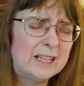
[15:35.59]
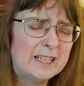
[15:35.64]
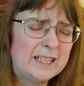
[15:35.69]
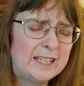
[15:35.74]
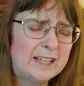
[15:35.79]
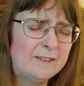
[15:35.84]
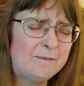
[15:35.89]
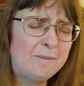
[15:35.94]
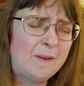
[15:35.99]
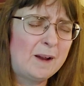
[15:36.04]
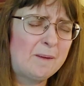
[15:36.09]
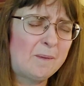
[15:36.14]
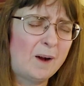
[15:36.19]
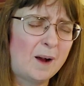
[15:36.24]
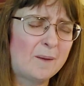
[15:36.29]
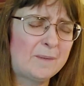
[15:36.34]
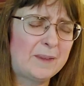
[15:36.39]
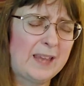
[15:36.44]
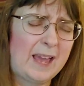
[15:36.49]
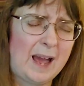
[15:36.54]
give my
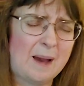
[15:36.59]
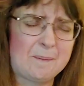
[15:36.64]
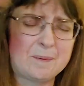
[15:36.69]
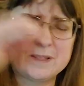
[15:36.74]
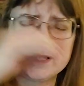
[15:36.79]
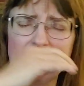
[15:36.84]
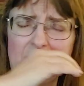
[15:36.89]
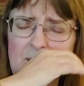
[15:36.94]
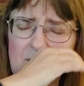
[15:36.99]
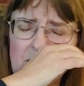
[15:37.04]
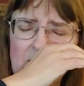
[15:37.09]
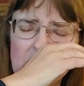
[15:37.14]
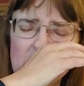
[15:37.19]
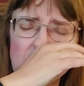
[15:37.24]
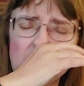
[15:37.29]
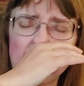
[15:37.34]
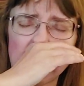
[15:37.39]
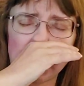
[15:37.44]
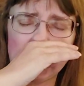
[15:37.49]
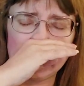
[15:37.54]
mom the appetite that
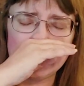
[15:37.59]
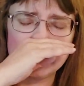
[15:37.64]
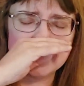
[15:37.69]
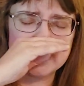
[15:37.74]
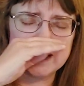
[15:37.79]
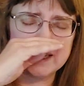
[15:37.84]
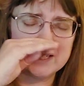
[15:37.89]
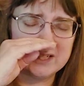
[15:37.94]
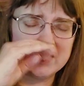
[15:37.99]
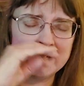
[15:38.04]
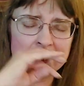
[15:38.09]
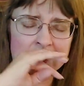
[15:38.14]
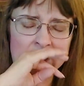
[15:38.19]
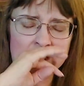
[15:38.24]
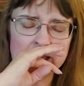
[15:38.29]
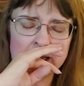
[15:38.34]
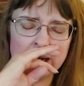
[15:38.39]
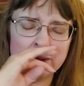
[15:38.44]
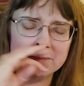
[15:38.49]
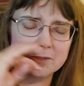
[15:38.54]
she needs in
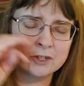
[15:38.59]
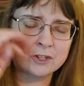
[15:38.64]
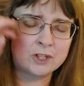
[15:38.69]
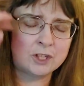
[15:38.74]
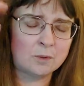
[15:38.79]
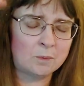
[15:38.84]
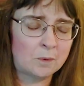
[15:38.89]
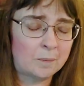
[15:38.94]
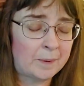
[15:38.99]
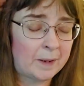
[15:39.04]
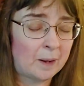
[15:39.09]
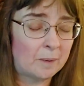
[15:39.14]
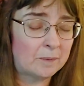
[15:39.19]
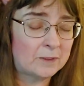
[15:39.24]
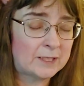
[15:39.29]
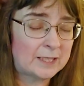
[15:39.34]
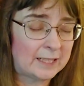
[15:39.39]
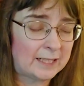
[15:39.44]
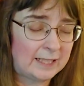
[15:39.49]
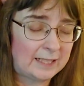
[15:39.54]
Jesus name so she will be able
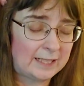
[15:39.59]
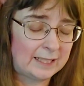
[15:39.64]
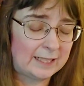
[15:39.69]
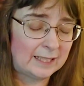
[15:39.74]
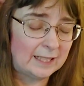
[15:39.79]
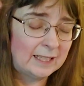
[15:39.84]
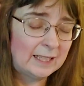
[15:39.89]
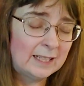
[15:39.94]
to eat